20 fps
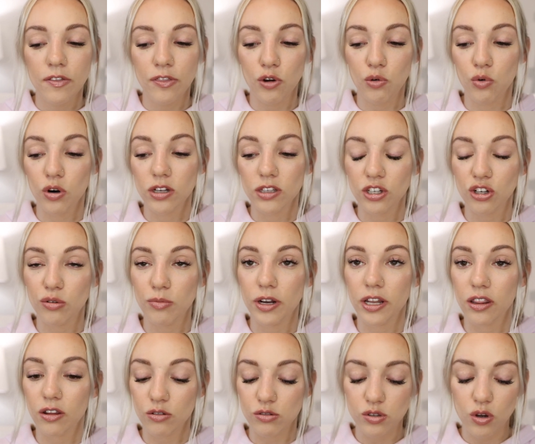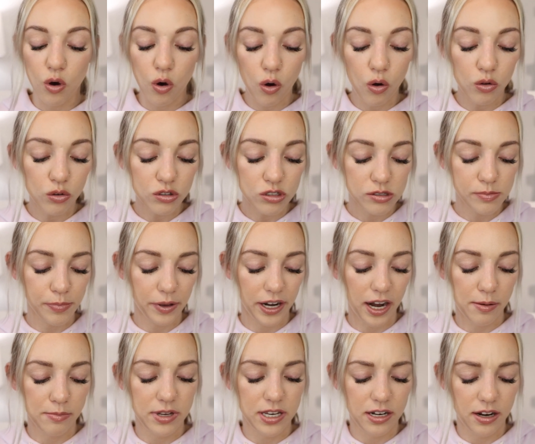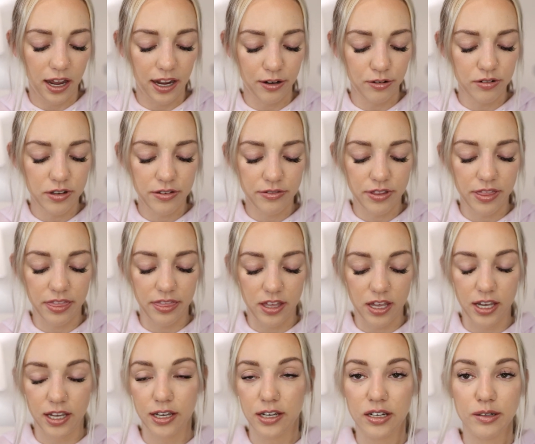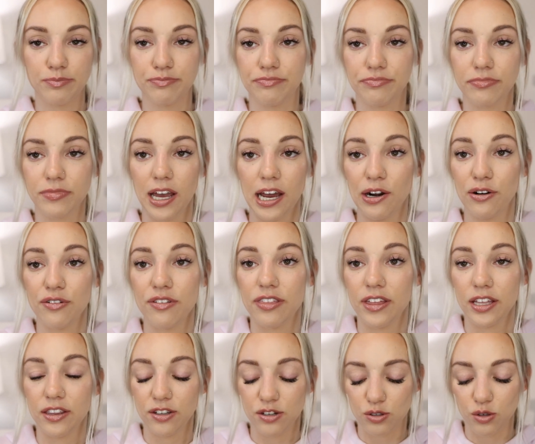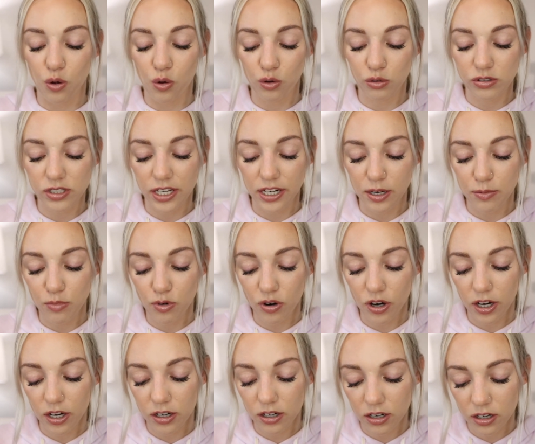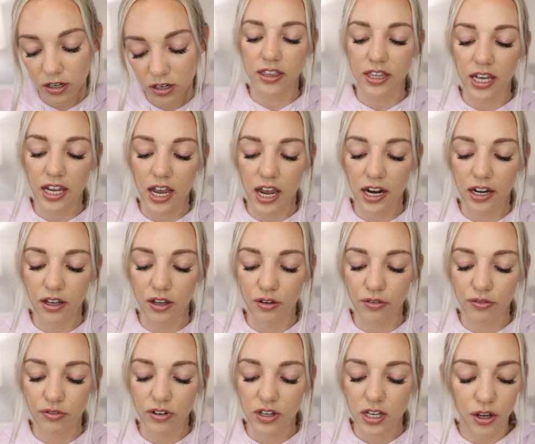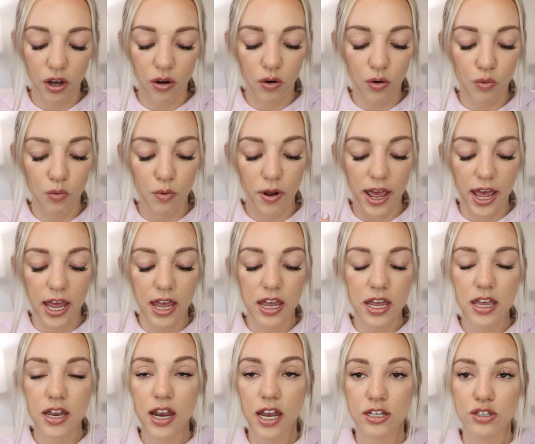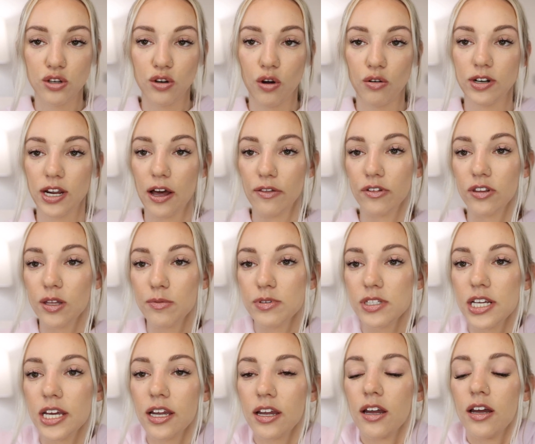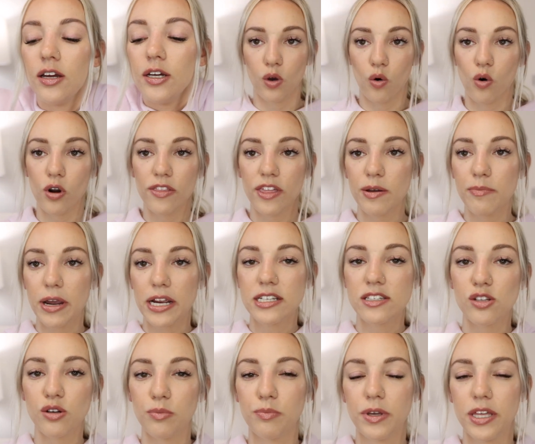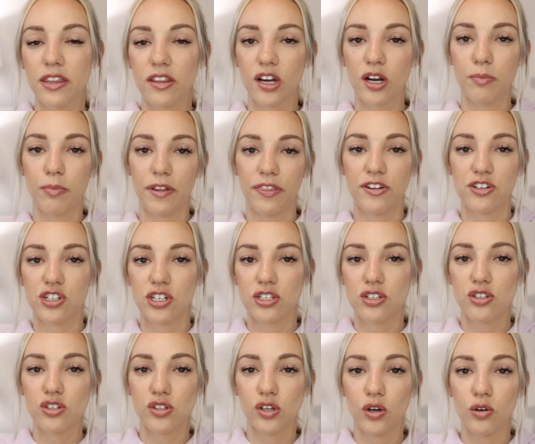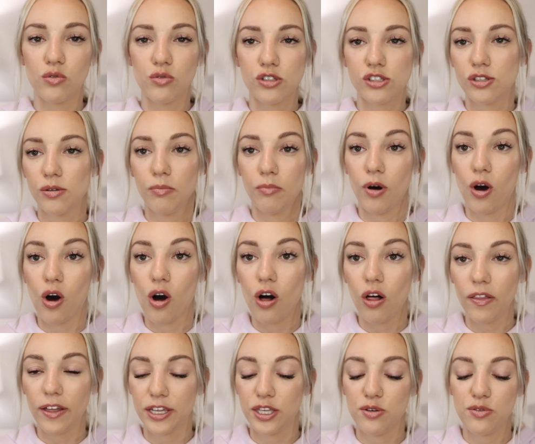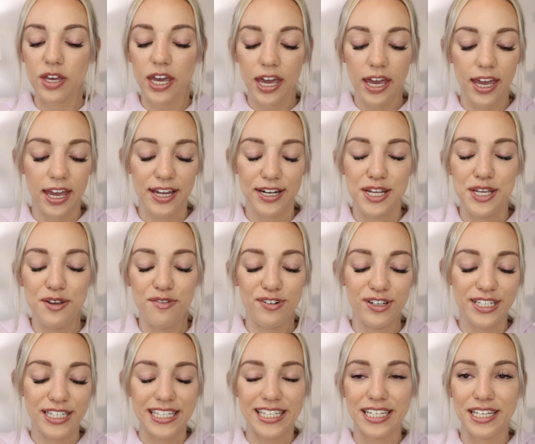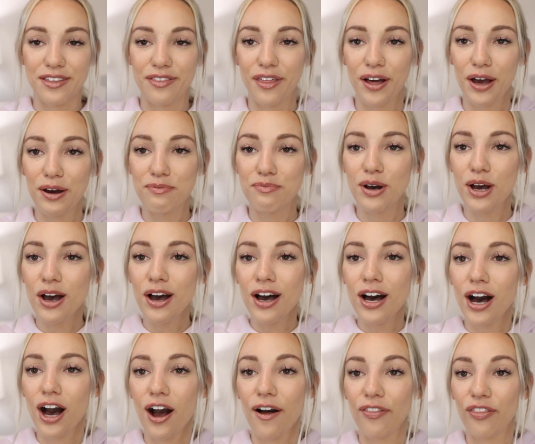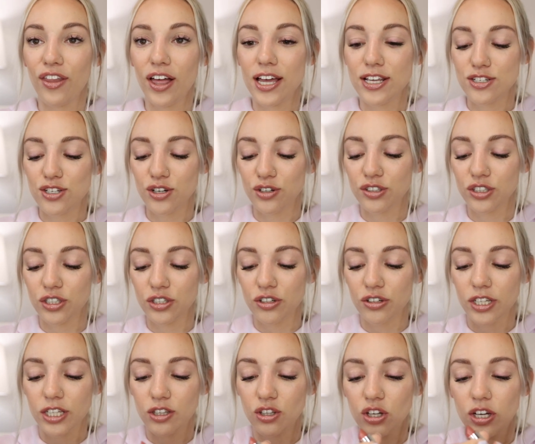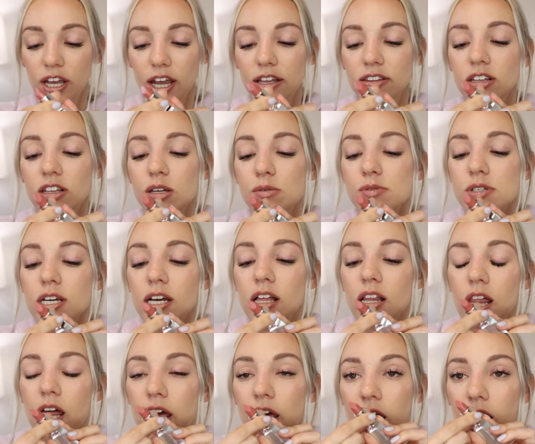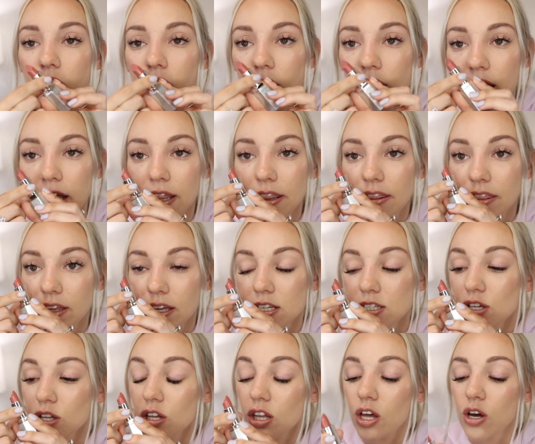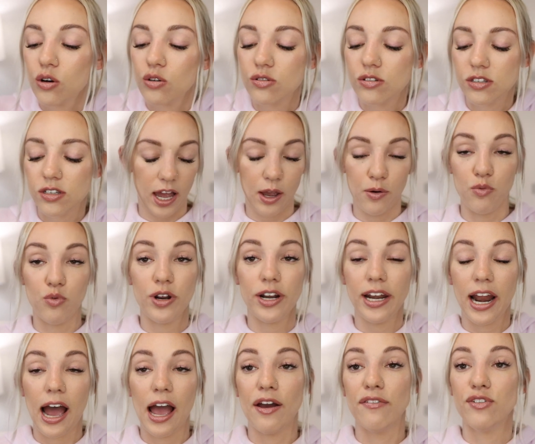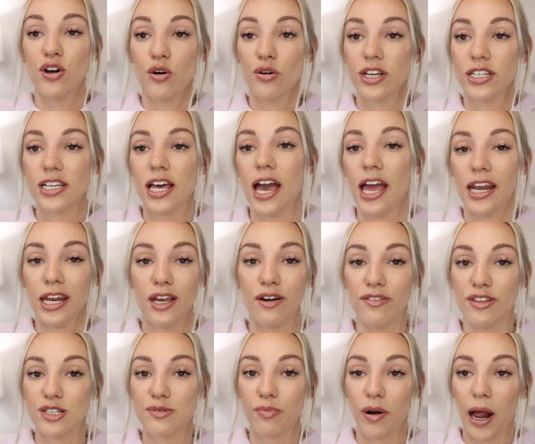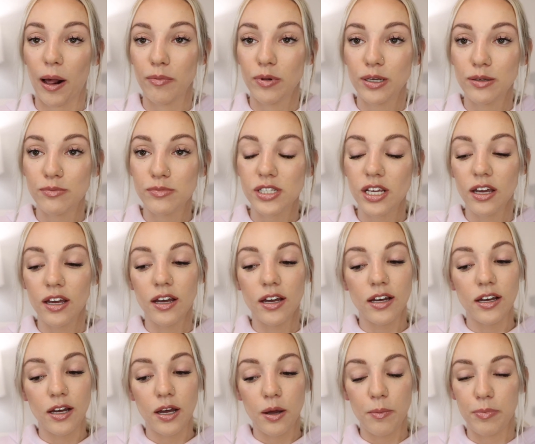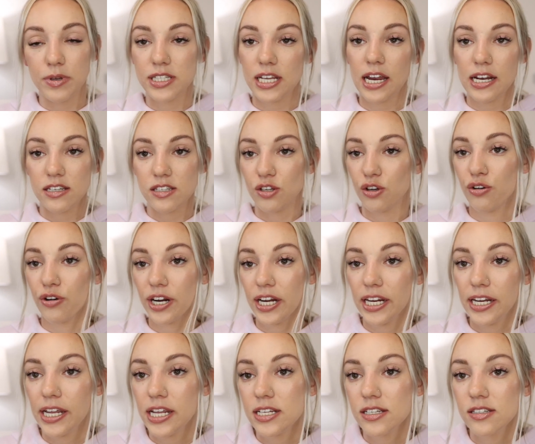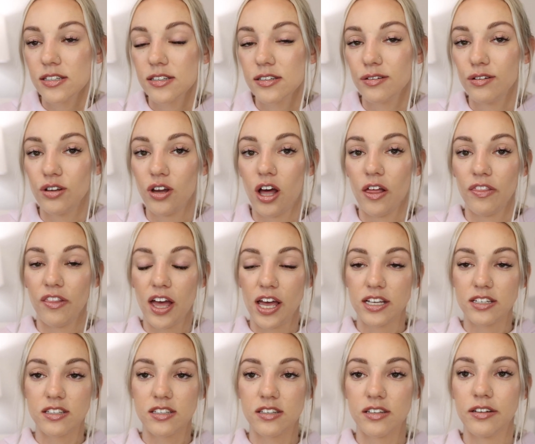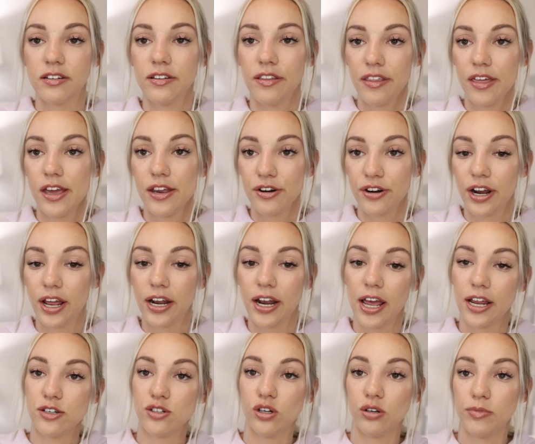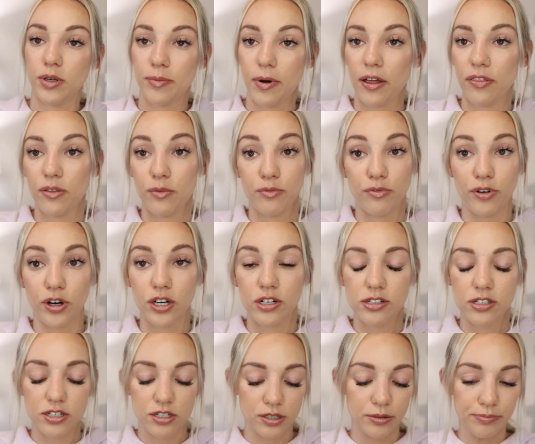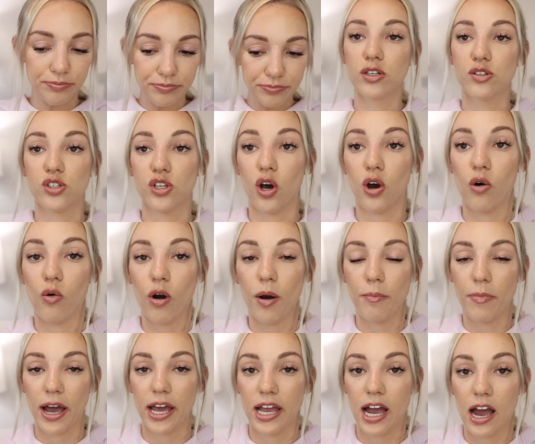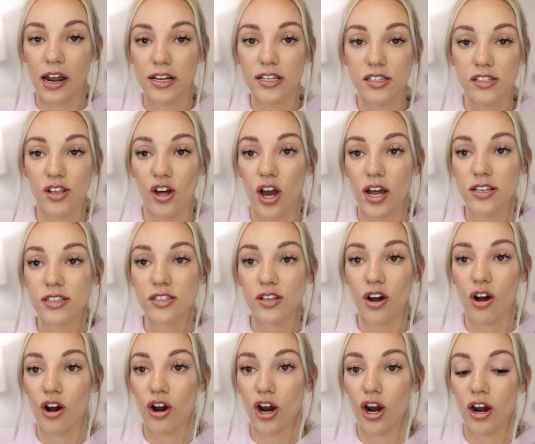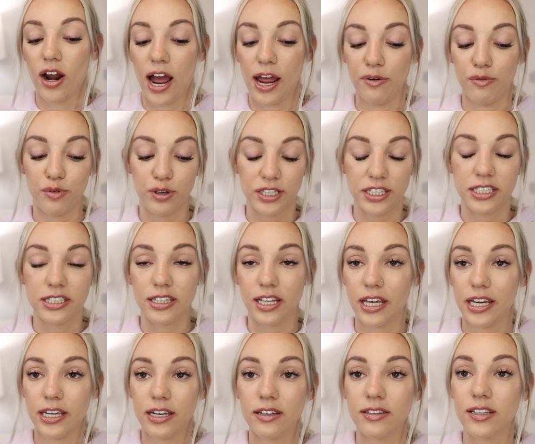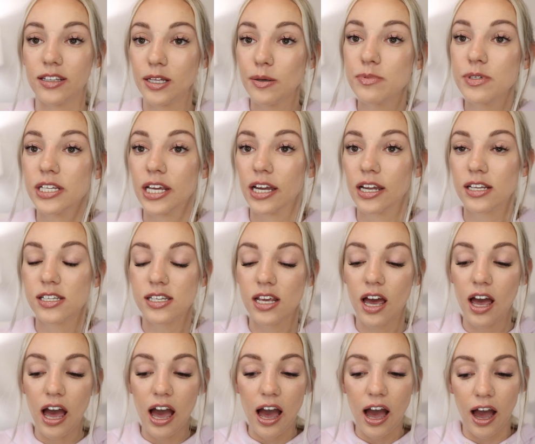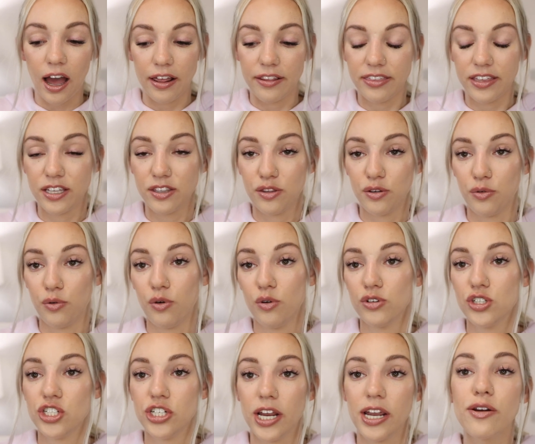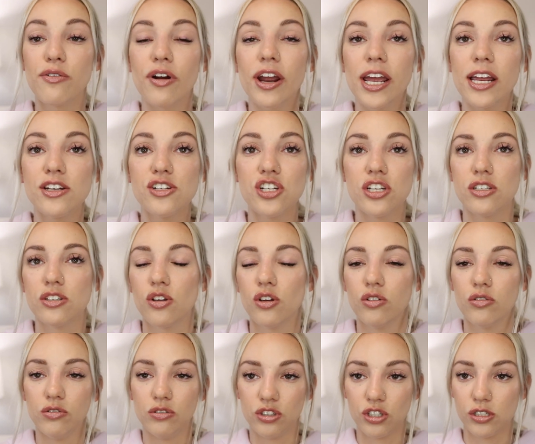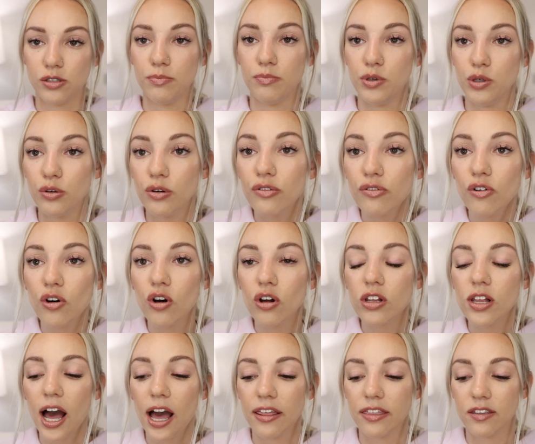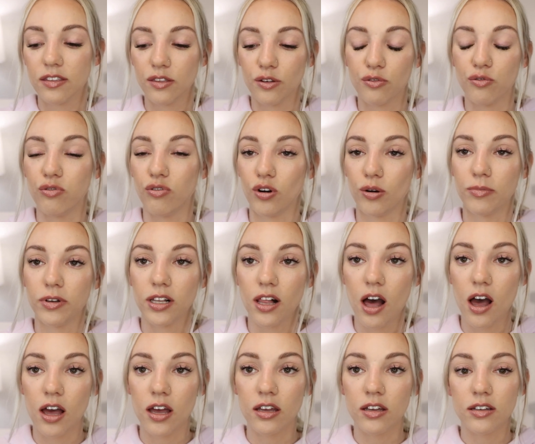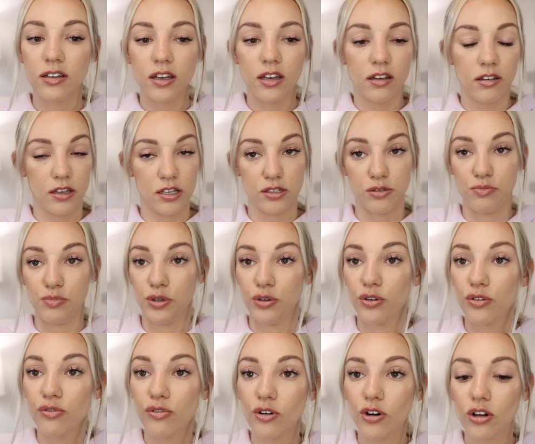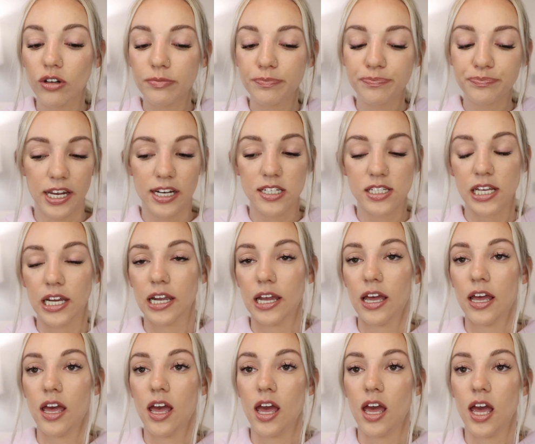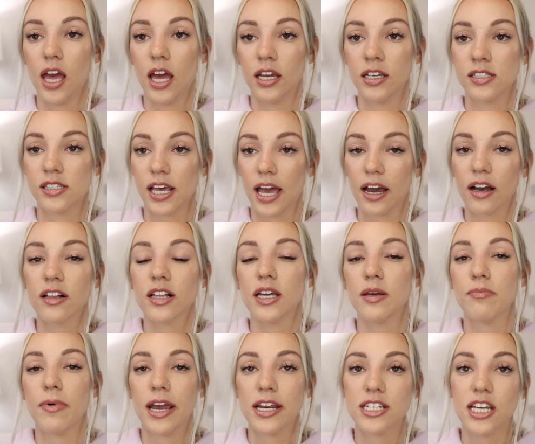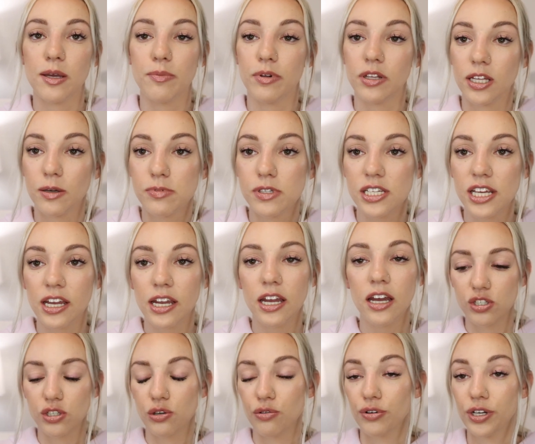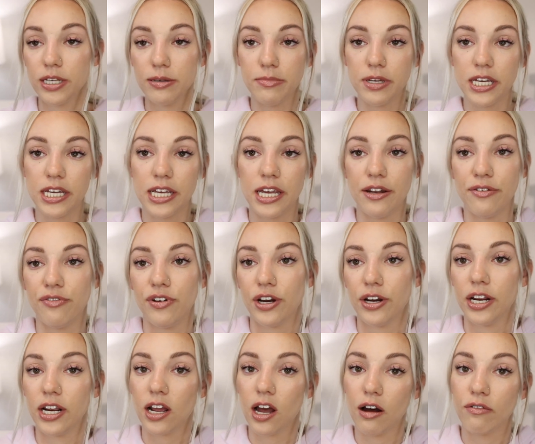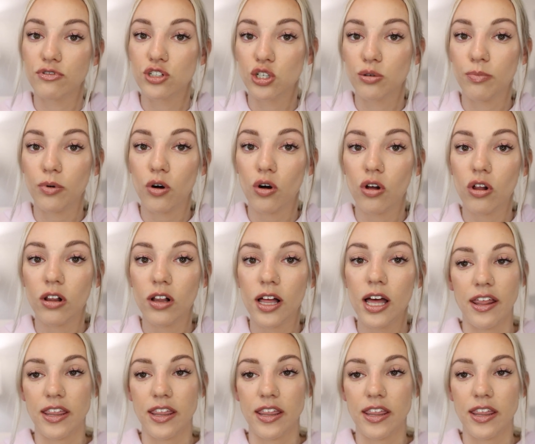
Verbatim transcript: There were a little bit of those holes, but I mean, I don't even think I don't think there's holes anymore. I think they kind of go away as you go down the lipstick or they might still be there but they're just so small like you can't even see them unless you're literally looking at the lipstick like this close. I would not have noticed any of these problems besides the grittiness unless the internet had told me about them first. So my honest thoughts are I really like the lipsticks. I think the shade range is just beautiful. I think the formula is beautiful. It is like exactly my type of lipstick. It's creamy and very comfortable.